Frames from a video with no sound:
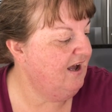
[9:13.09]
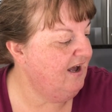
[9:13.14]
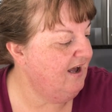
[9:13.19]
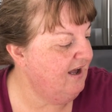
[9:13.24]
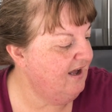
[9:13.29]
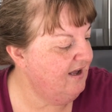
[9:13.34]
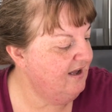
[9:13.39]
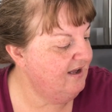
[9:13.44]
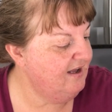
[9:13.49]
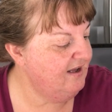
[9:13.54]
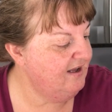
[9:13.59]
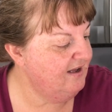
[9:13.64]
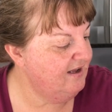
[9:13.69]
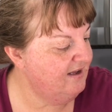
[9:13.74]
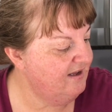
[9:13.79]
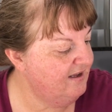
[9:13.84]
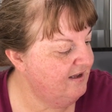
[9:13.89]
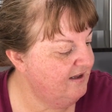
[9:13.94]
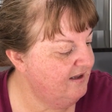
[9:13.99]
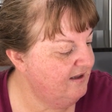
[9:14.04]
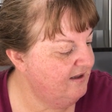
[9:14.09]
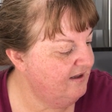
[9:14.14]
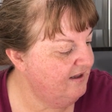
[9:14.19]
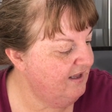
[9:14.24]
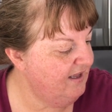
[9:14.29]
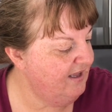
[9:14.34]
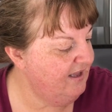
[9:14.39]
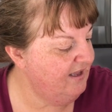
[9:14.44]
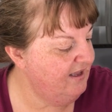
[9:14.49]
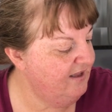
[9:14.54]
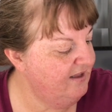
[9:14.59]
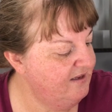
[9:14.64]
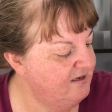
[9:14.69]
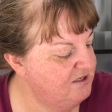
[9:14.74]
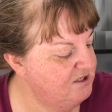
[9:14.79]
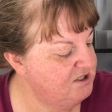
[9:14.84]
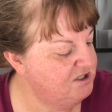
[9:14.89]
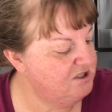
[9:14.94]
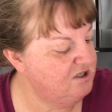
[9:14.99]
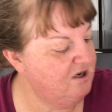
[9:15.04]

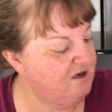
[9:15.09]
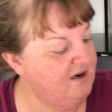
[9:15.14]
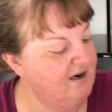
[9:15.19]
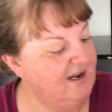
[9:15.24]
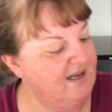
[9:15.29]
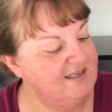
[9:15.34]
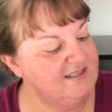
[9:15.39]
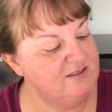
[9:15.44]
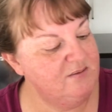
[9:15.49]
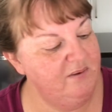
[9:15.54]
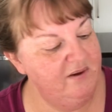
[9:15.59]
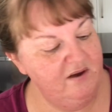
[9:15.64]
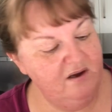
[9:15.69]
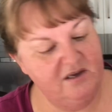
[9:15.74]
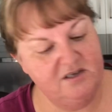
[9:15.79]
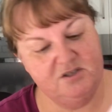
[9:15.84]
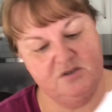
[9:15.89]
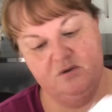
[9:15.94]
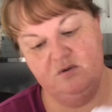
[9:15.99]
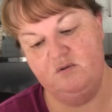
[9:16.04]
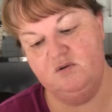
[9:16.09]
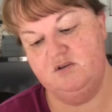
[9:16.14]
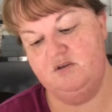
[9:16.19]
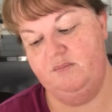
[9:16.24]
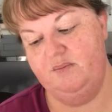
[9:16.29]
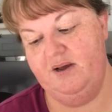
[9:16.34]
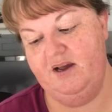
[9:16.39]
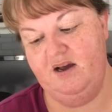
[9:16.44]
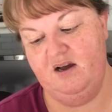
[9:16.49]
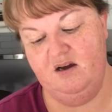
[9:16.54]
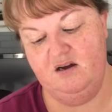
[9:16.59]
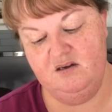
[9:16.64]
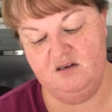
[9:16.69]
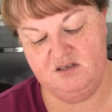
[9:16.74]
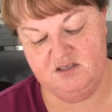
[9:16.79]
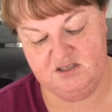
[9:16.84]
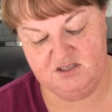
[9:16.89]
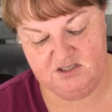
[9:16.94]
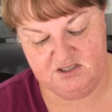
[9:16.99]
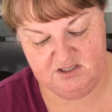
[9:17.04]
And last week I talked
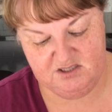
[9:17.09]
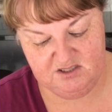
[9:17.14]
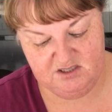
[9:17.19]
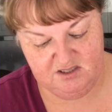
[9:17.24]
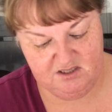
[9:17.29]
about